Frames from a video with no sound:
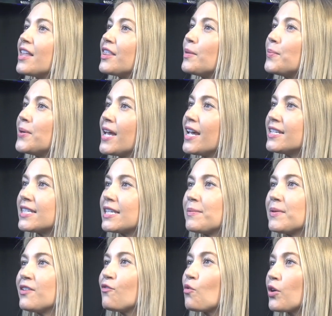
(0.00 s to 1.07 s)
The
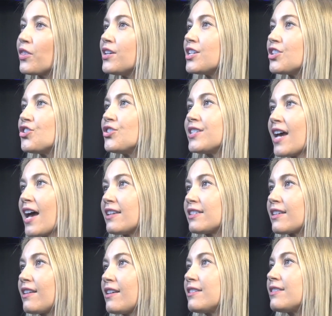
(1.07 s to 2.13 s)
BACB 4th edition
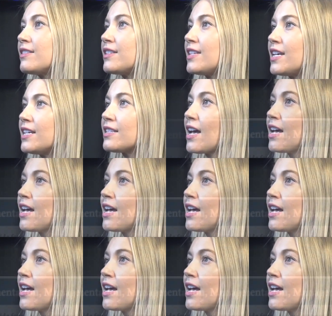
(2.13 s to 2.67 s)
task list states